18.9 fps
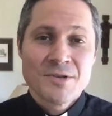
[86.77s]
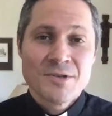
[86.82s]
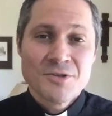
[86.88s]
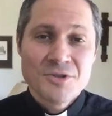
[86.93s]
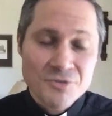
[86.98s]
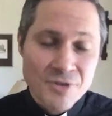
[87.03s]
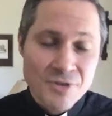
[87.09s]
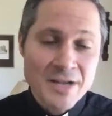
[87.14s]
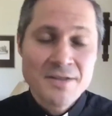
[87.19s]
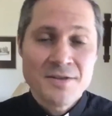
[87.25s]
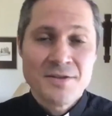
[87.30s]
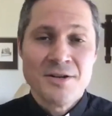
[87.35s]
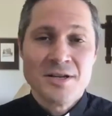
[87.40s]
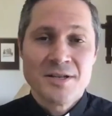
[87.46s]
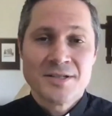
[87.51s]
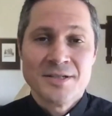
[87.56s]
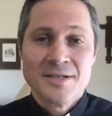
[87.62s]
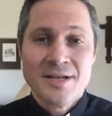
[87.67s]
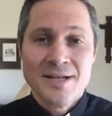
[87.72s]
strengthen
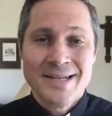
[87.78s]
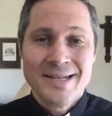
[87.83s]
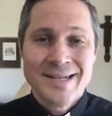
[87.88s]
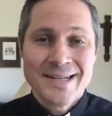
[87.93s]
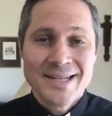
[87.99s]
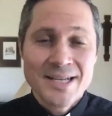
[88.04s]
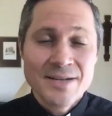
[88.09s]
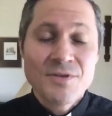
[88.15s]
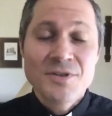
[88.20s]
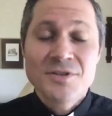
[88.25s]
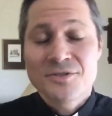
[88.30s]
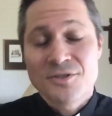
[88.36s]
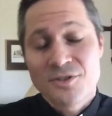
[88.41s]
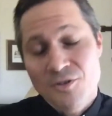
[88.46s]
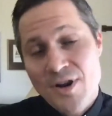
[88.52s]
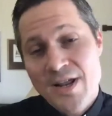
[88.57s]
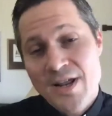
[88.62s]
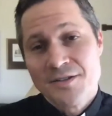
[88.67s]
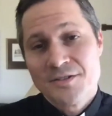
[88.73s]
us and, and give us
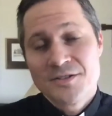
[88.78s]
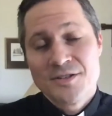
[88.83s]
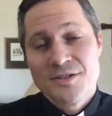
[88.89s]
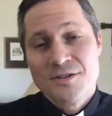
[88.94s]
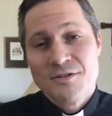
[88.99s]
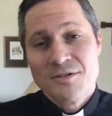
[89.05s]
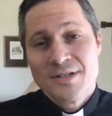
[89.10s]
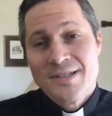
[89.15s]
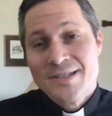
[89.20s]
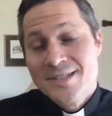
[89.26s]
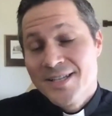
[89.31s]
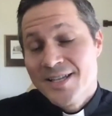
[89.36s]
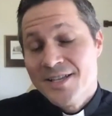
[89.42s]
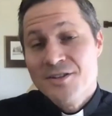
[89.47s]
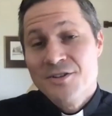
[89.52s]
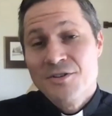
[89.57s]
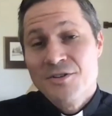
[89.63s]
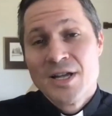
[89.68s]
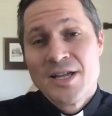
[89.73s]
grace to
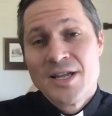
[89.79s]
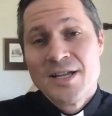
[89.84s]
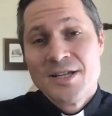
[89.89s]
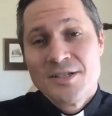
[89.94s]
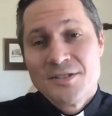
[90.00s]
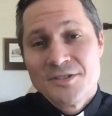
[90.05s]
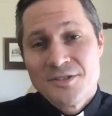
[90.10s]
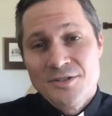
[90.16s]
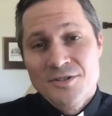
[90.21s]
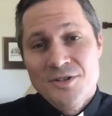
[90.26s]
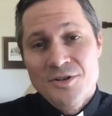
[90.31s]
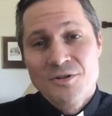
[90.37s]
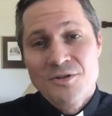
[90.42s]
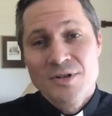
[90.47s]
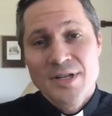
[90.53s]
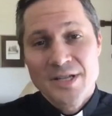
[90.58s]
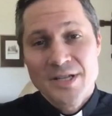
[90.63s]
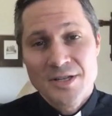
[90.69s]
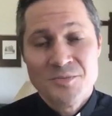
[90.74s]
continue to
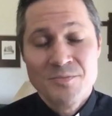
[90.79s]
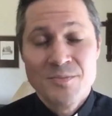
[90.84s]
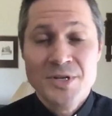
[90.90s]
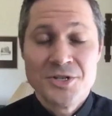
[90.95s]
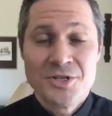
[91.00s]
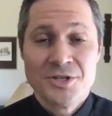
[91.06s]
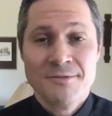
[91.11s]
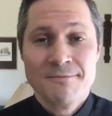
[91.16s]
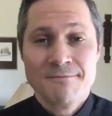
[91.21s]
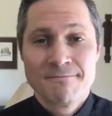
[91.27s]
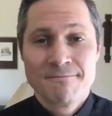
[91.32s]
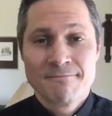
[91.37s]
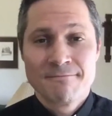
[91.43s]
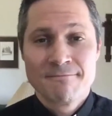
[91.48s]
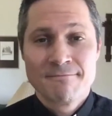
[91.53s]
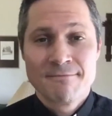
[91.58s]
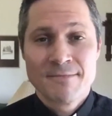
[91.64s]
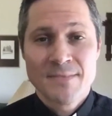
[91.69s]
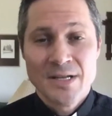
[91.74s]
do his mission
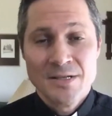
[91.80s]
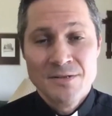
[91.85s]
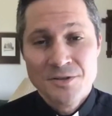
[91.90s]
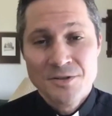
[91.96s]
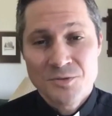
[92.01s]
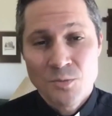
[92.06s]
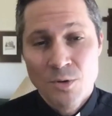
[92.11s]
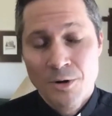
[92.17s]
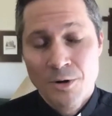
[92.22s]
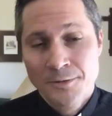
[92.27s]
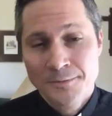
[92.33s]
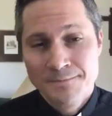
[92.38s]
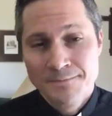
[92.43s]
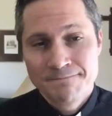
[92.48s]
in this world.